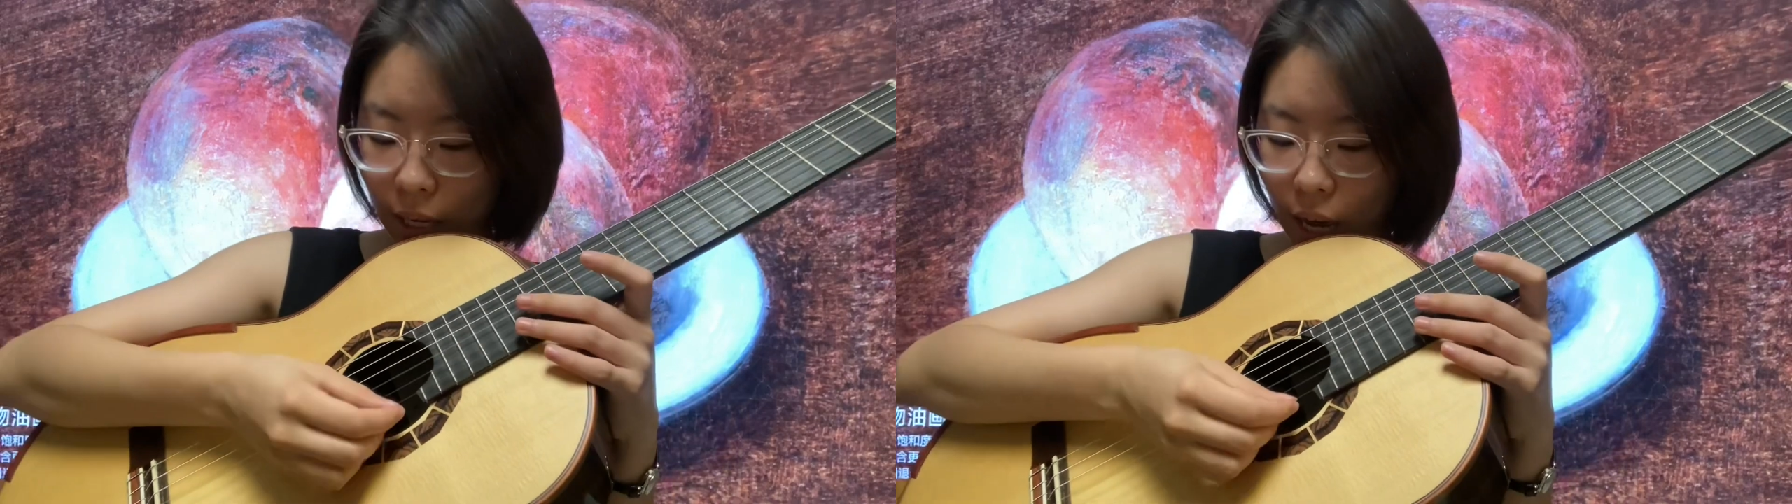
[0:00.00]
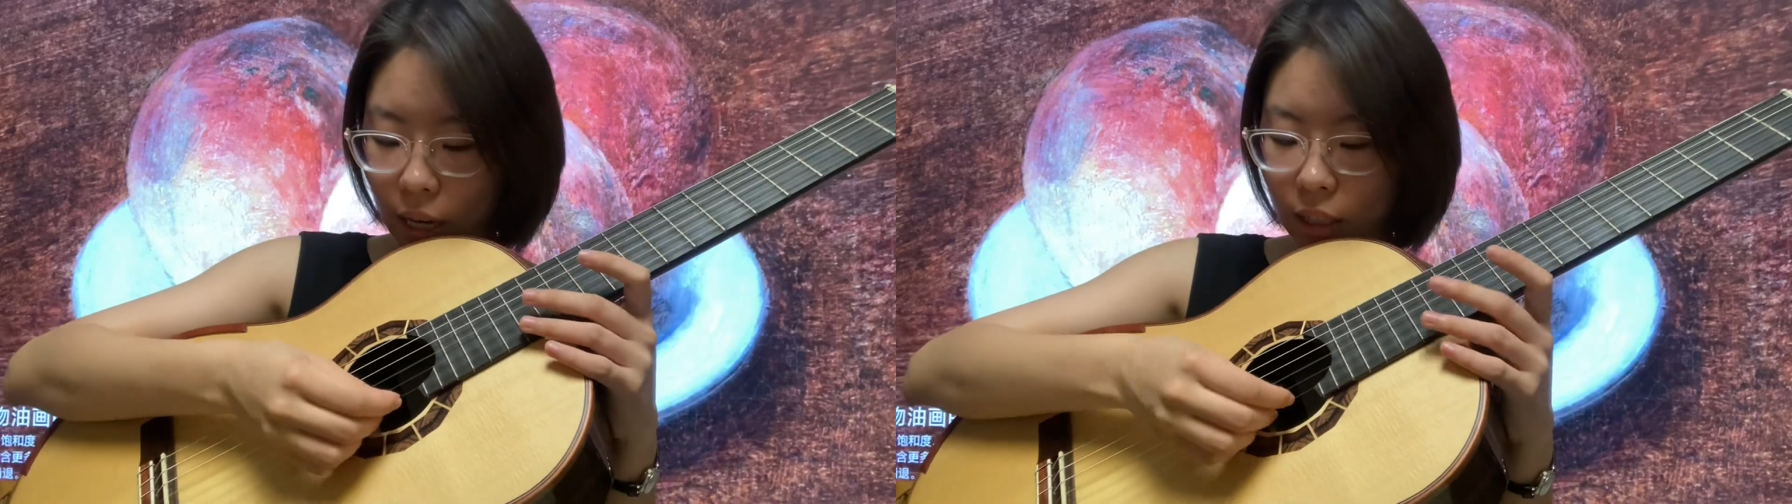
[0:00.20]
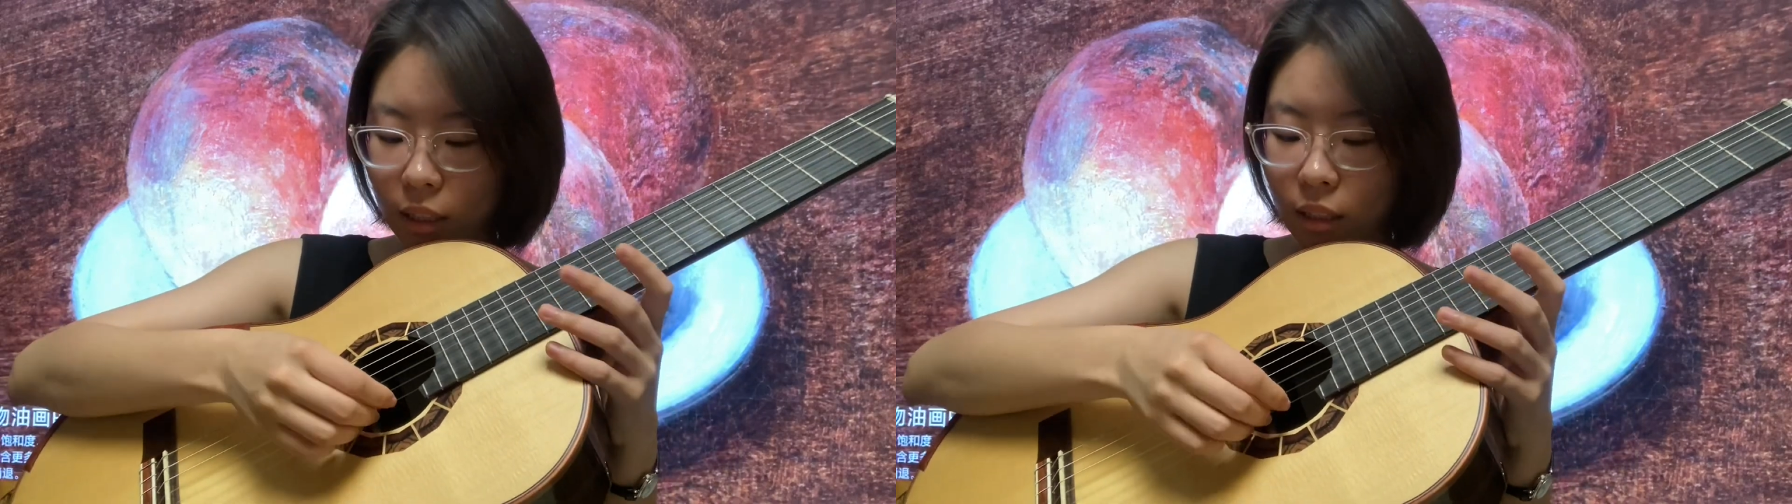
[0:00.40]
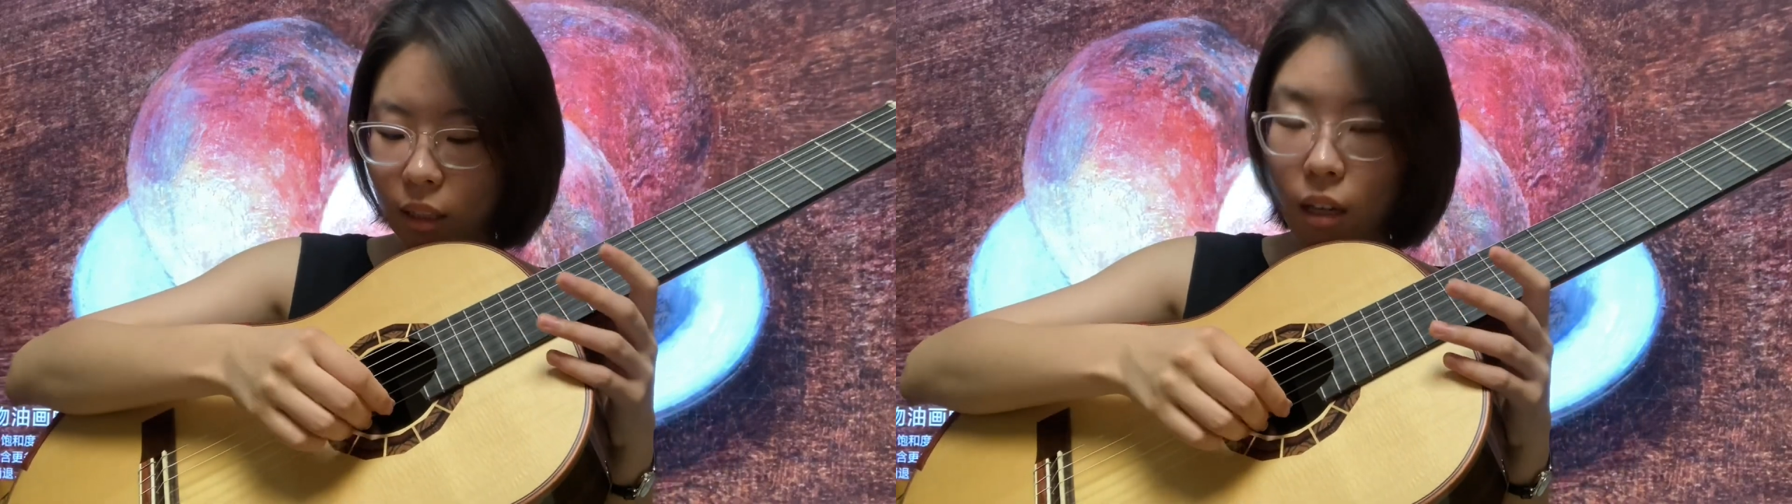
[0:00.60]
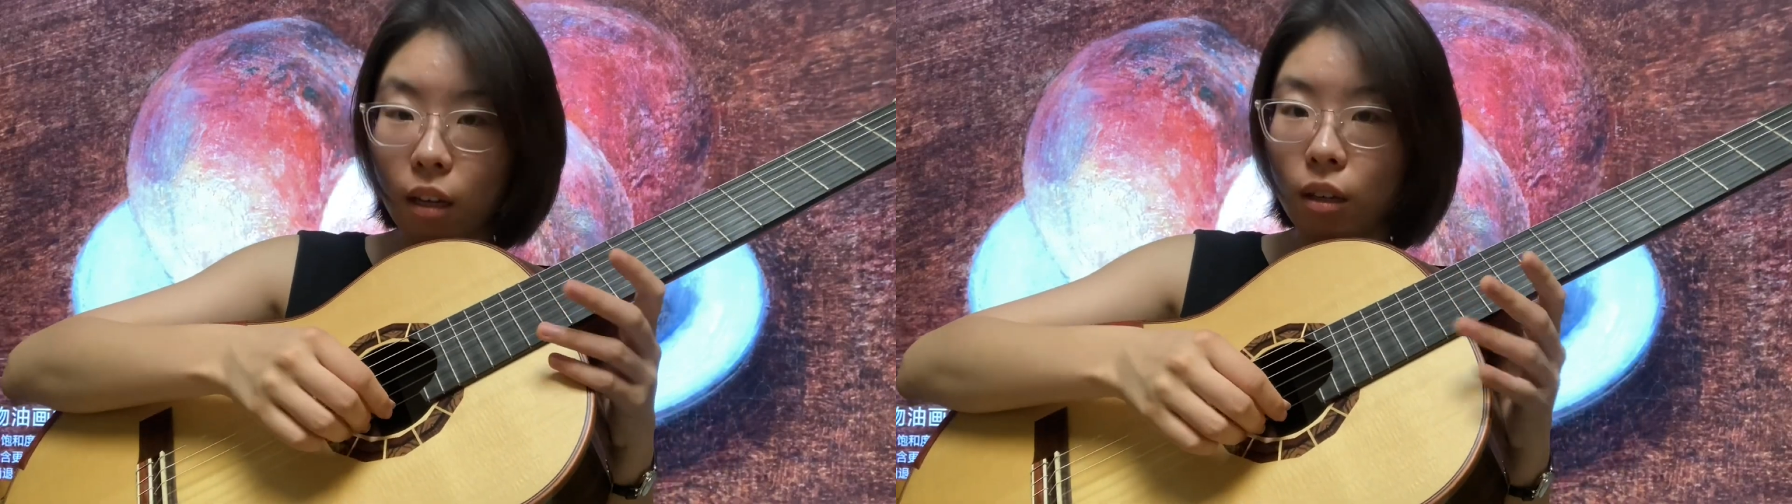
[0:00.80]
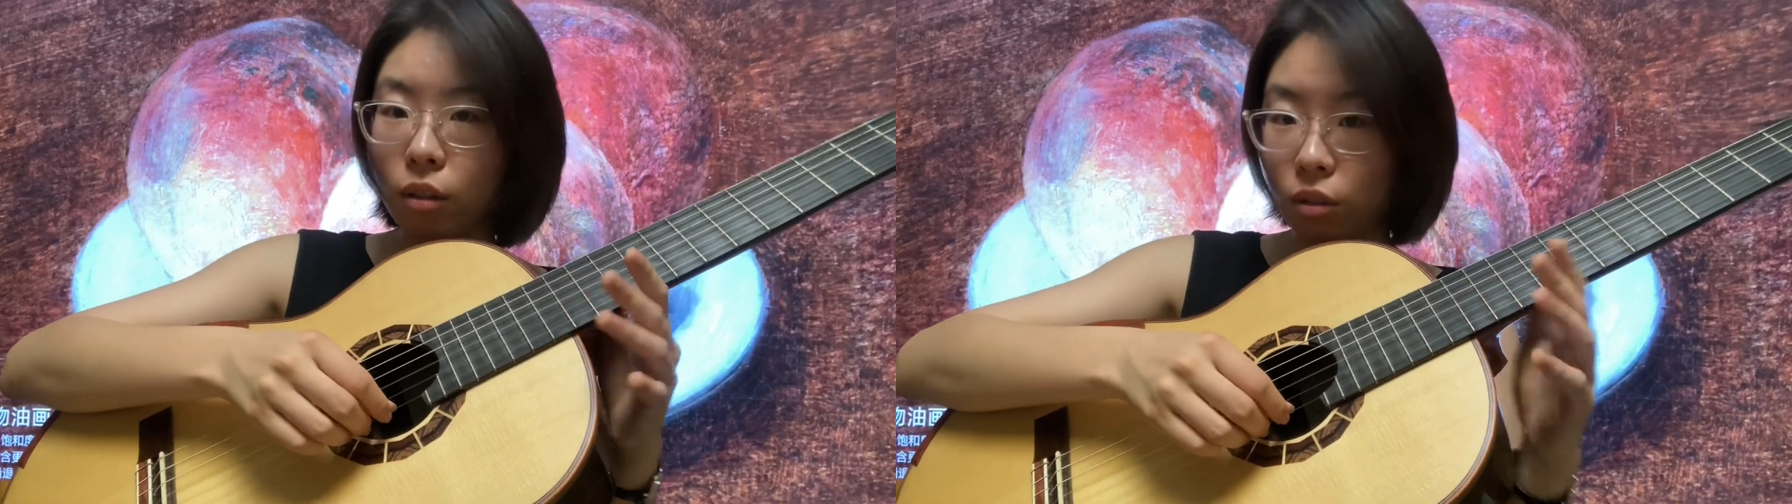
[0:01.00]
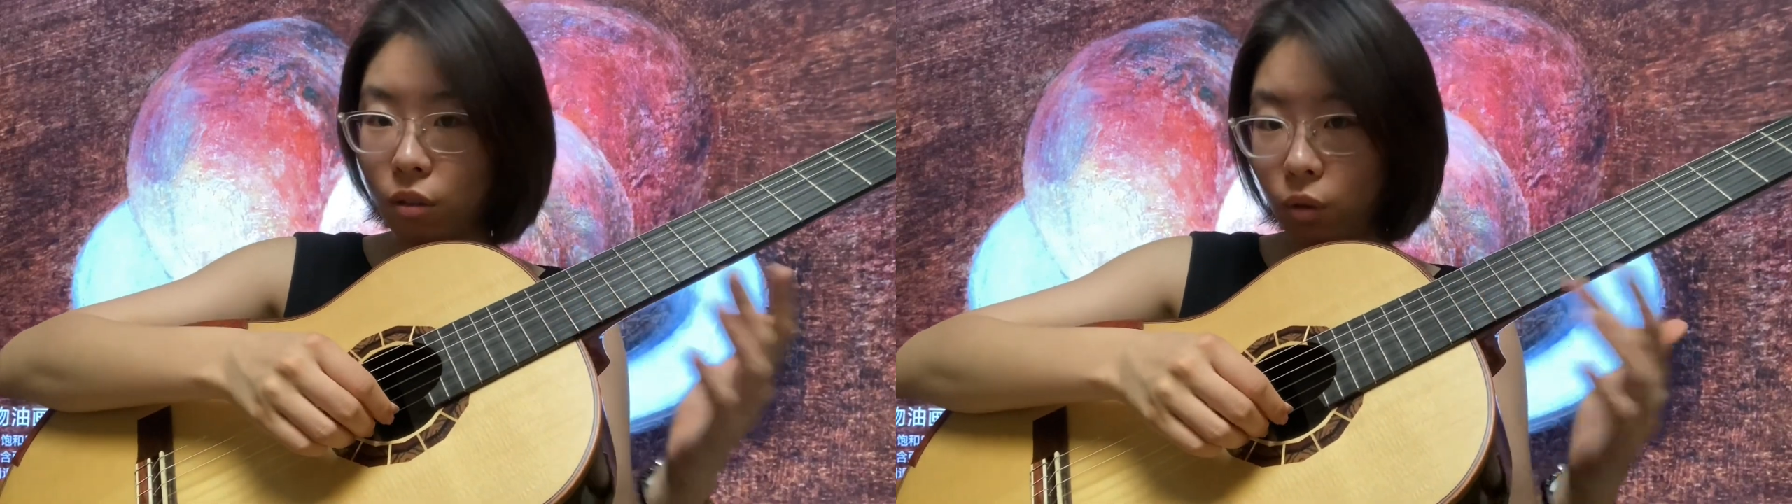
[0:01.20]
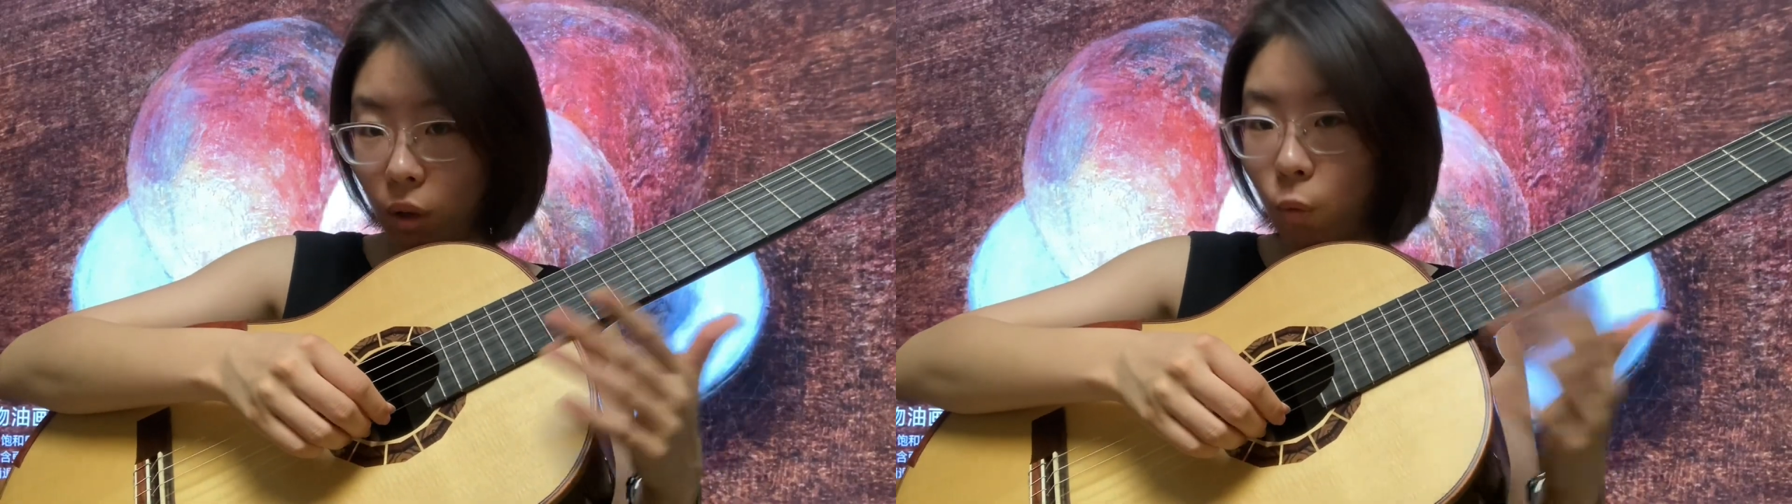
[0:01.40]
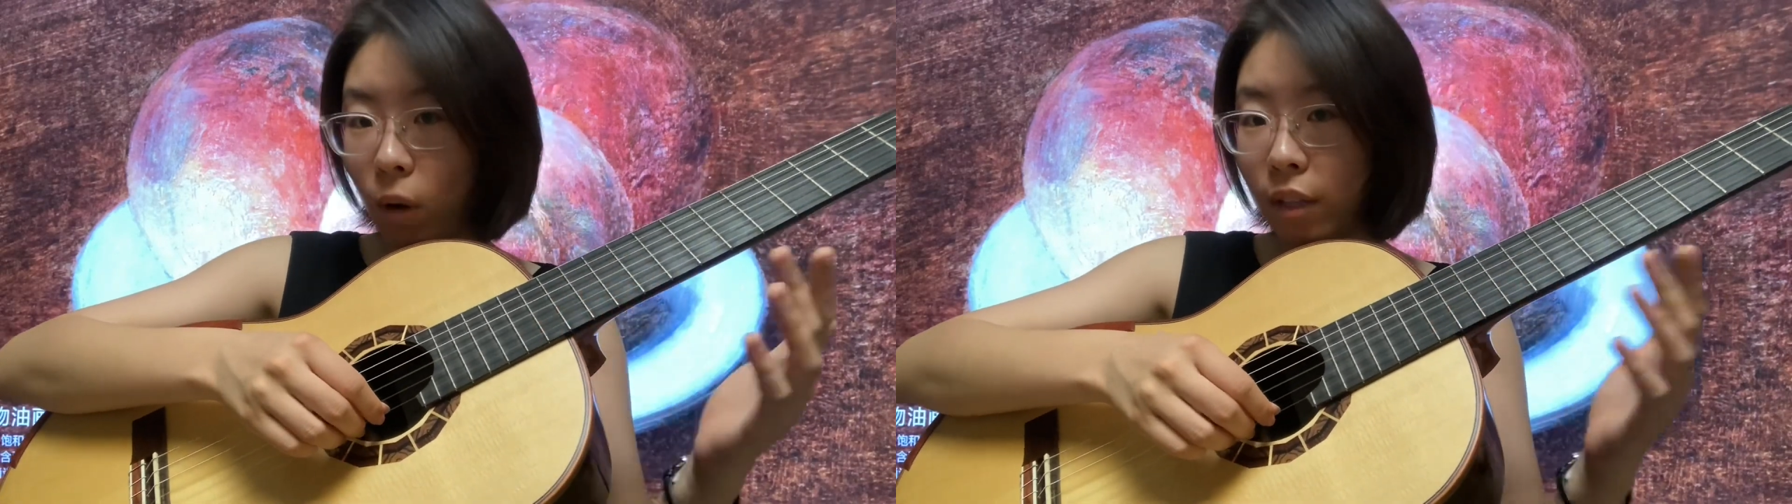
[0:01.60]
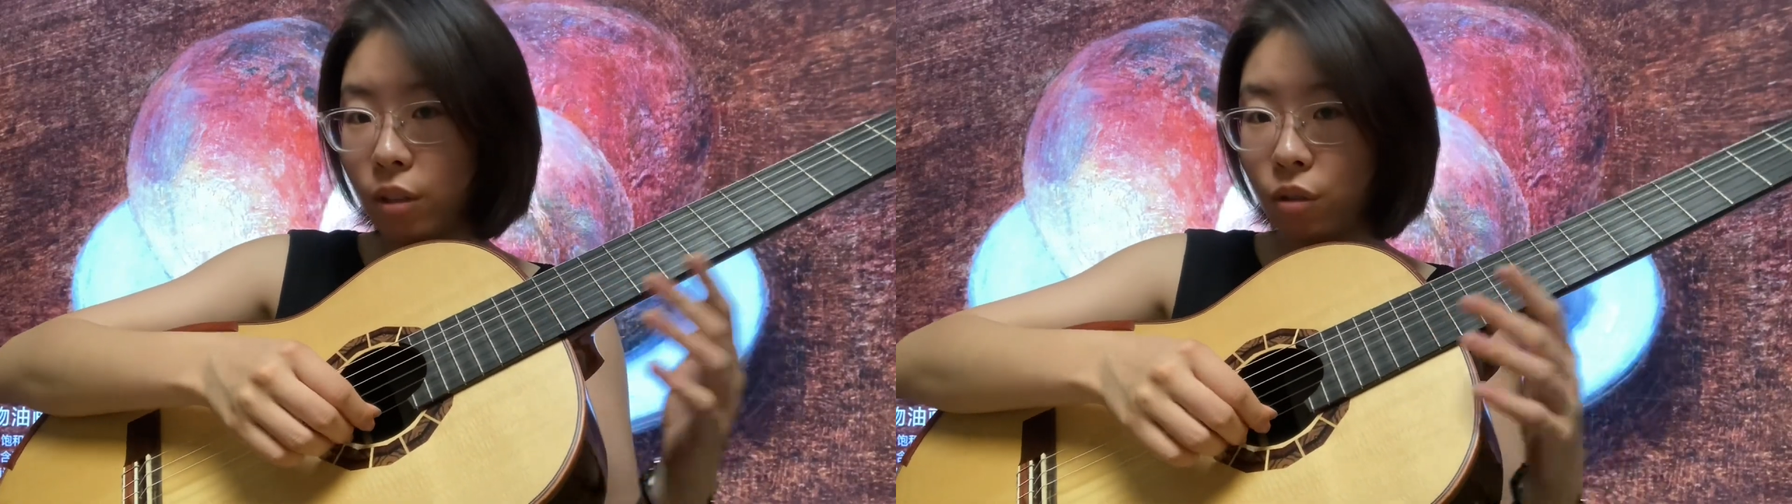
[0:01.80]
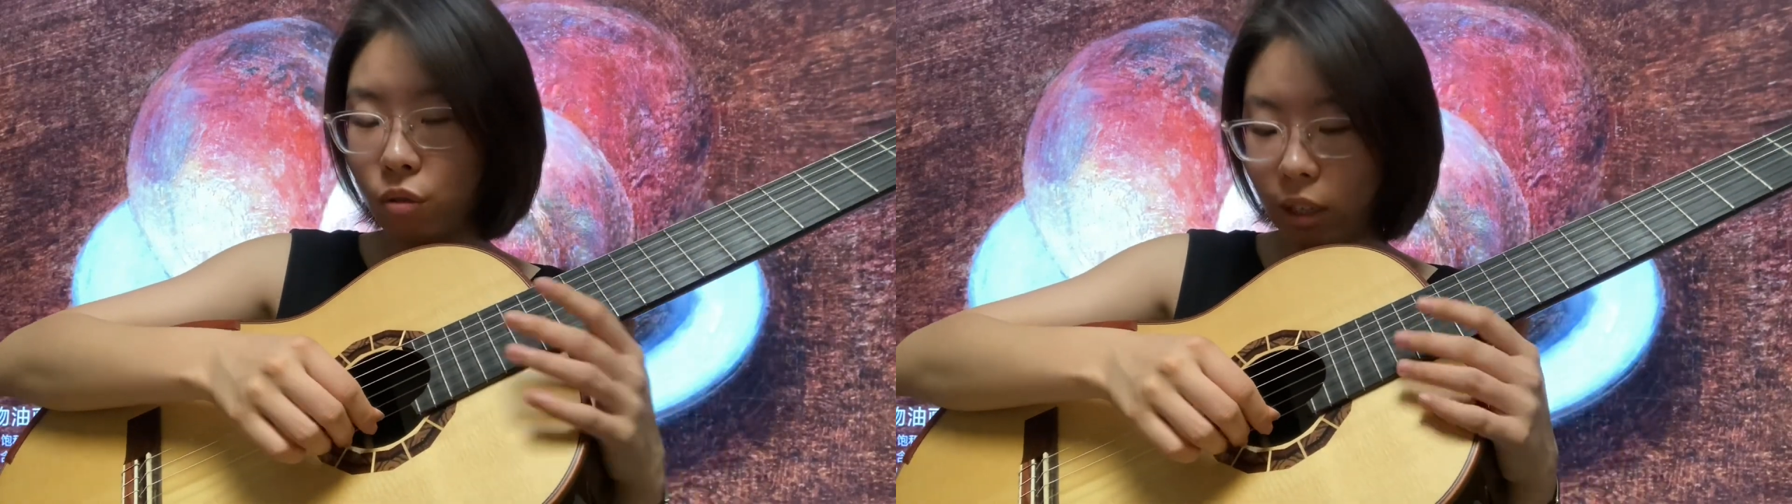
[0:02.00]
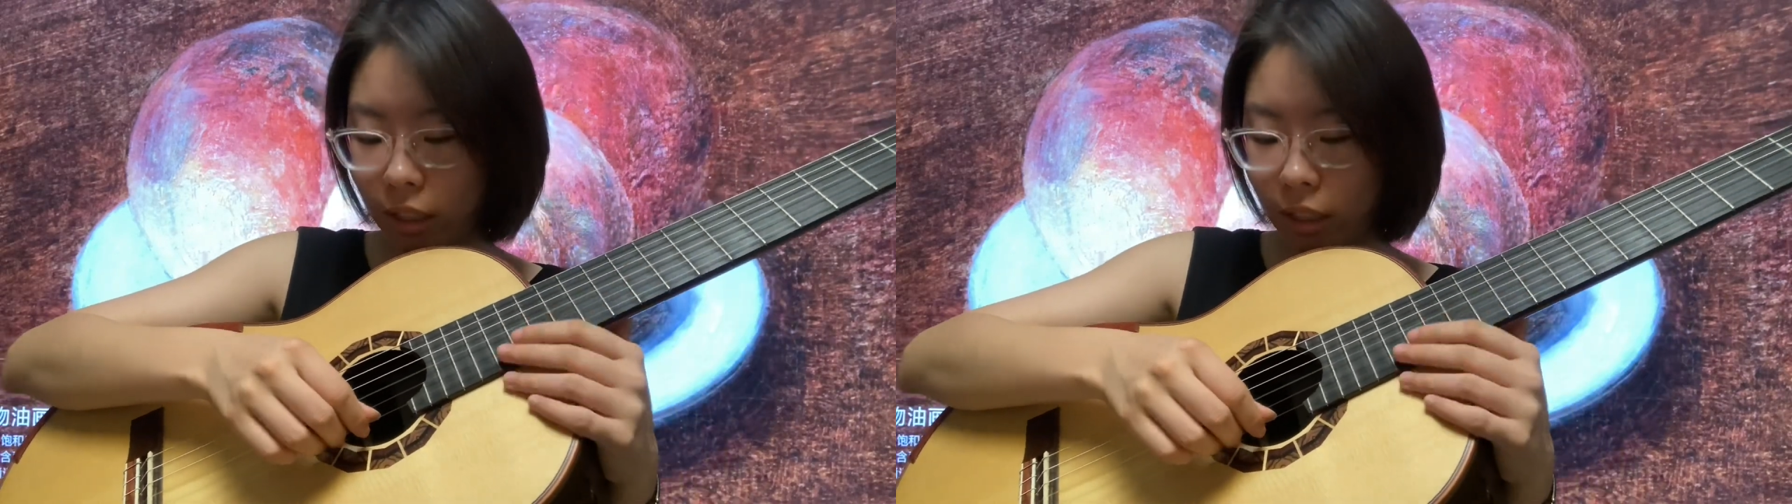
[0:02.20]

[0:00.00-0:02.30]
on one string.